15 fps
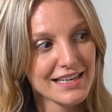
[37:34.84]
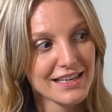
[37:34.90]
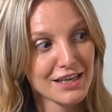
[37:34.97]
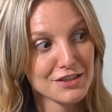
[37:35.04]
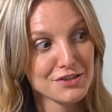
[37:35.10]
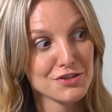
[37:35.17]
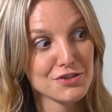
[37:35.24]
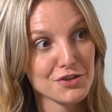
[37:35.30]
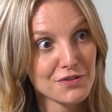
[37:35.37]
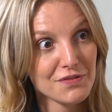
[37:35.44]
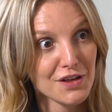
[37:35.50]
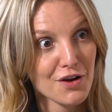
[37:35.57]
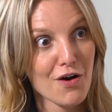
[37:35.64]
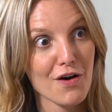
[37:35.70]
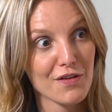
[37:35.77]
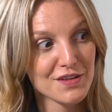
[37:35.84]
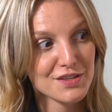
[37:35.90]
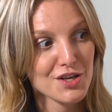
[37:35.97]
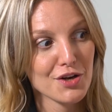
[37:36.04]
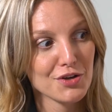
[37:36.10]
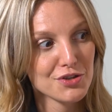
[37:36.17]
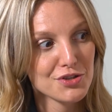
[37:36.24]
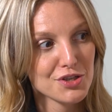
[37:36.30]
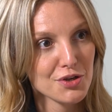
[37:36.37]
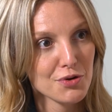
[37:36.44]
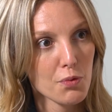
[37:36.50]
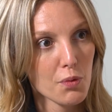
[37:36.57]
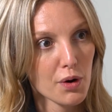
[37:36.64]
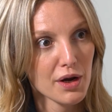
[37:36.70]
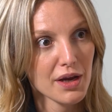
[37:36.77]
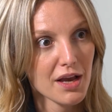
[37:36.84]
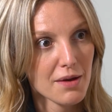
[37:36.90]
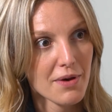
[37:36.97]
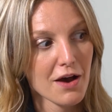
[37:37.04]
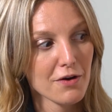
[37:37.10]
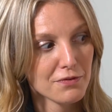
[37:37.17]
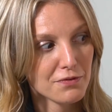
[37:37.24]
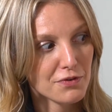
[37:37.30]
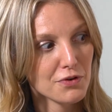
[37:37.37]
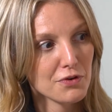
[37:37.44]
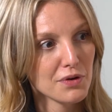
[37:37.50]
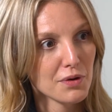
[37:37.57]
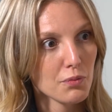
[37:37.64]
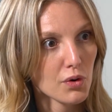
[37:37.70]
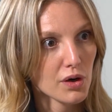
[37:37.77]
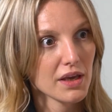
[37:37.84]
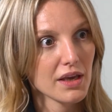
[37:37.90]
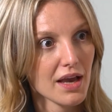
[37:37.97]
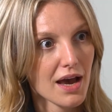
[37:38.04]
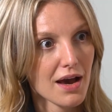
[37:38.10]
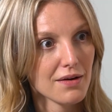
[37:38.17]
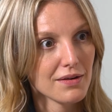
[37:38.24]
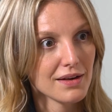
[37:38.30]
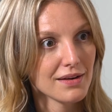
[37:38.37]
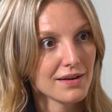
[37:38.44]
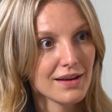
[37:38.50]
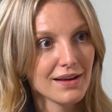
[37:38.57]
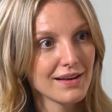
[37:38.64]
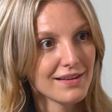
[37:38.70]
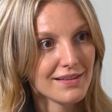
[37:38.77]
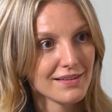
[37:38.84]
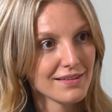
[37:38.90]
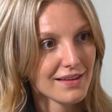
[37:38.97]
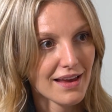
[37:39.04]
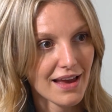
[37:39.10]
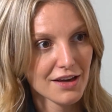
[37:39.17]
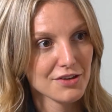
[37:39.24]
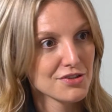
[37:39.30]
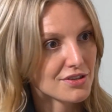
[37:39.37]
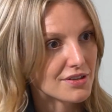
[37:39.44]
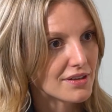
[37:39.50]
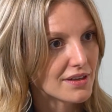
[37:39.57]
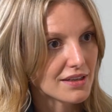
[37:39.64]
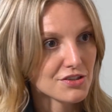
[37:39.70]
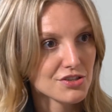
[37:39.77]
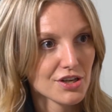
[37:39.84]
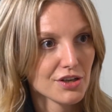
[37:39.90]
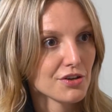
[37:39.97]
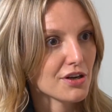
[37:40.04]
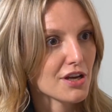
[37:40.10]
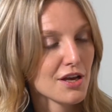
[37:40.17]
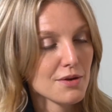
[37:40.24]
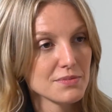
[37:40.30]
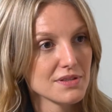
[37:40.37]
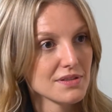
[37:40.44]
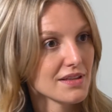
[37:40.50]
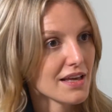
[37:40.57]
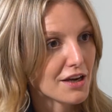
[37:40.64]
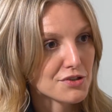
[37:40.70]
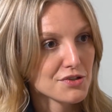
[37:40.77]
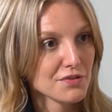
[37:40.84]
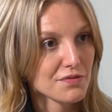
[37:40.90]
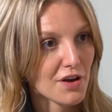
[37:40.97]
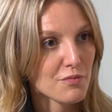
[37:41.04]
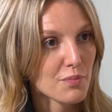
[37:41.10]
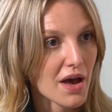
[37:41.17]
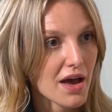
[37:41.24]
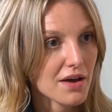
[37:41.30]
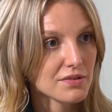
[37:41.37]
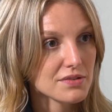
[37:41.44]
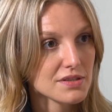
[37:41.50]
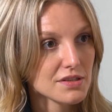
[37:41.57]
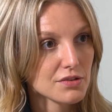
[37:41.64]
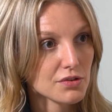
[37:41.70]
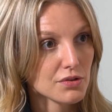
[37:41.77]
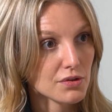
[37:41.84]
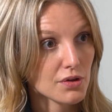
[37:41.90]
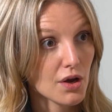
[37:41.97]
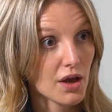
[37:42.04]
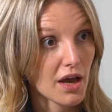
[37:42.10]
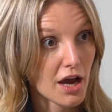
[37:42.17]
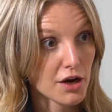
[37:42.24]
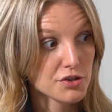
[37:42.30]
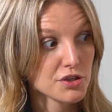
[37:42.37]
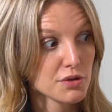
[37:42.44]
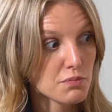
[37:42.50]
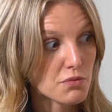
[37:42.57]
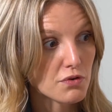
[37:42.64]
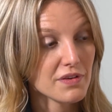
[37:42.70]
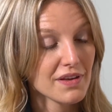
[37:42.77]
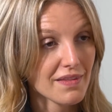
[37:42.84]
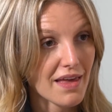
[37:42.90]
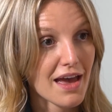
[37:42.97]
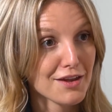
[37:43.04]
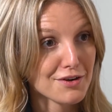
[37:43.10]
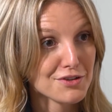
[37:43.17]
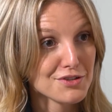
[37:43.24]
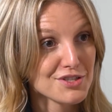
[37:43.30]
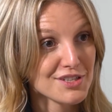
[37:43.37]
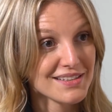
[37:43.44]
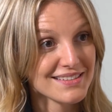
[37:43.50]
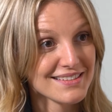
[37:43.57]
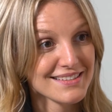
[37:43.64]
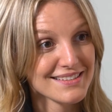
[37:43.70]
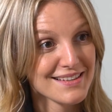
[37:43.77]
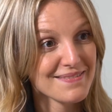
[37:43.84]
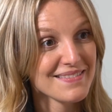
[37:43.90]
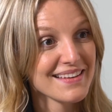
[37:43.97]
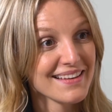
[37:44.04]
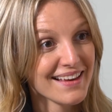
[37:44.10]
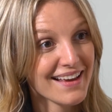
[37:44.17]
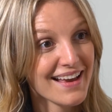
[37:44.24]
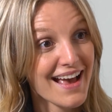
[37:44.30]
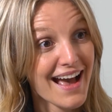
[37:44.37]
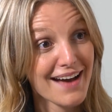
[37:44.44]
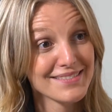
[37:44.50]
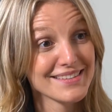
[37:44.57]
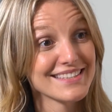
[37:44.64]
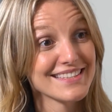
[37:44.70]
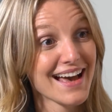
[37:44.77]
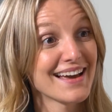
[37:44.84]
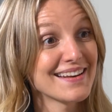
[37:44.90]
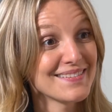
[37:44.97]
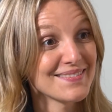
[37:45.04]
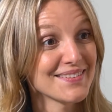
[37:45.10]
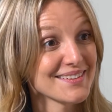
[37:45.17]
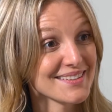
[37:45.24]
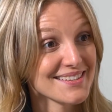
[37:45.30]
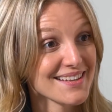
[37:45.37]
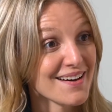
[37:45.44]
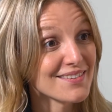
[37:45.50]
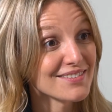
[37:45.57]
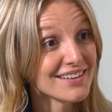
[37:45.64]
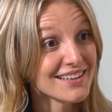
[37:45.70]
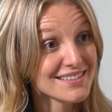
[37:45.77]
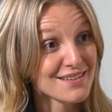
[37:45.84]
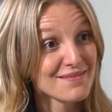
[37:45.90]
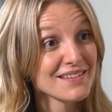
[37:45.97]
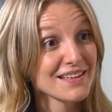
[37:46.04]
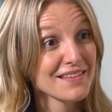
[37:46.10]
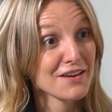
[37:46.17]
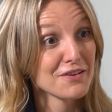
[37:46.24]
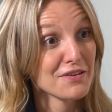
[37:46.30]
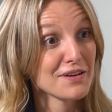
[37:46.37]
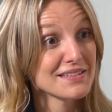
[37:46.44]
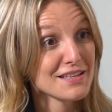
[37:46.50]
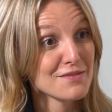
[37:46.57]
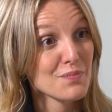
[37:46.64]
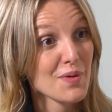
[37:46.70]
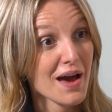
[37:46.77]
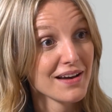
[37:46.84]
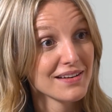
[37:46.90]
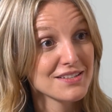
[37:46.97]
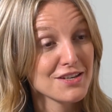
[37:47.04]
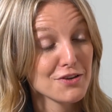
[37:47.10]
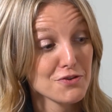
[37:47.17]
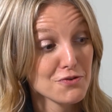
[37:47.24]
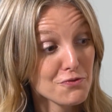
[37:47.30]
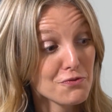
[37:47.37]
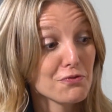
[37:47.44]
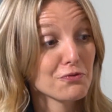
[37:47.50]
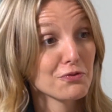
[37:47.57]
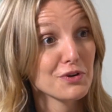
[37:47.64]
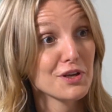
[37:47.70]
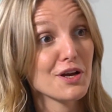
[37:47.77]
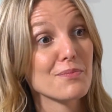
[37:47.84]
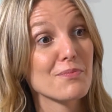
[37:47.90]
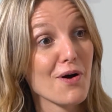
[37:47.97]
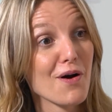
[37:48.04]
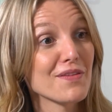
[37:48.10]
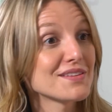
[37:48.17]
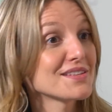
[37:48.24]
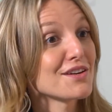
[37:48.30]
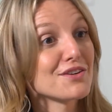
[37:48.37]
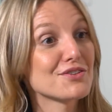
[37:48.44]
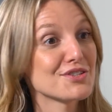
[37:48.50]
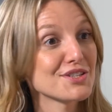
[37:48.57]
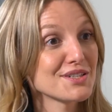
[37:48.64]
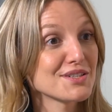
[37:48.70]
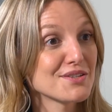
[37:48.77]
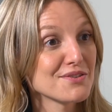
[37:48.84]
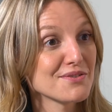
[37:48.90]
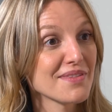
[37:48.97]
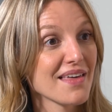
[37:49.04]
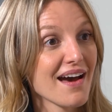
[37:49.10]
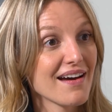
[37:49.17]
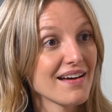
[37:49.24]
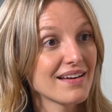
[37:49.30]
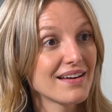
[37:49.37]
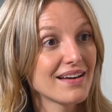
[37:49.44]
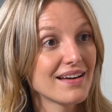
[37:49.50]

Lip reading: conserving all this energy worrying about food and working out and the extra inch on your hips and the extra 5 pounds, and you're actually moving that energy into something outside of yourself, right? Something that creates impact, you free up all this energy to do that.